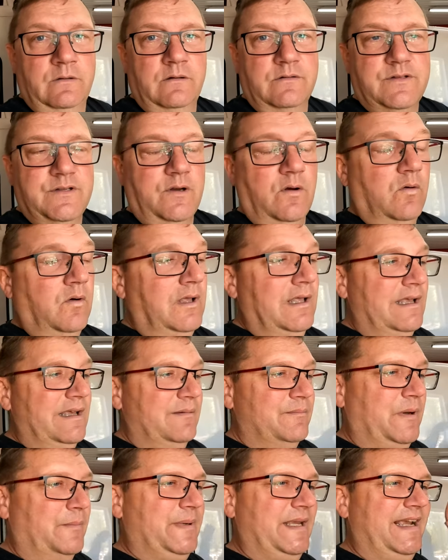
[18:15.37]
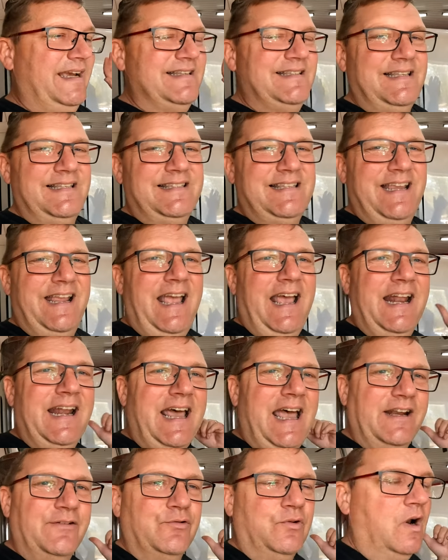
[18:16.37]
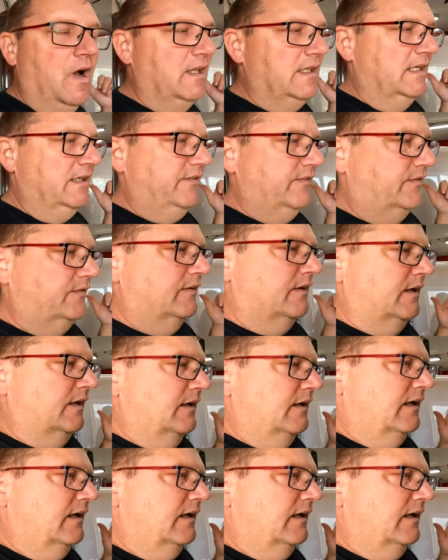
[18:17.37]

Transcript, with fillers: So, but because this thing had hydraulics,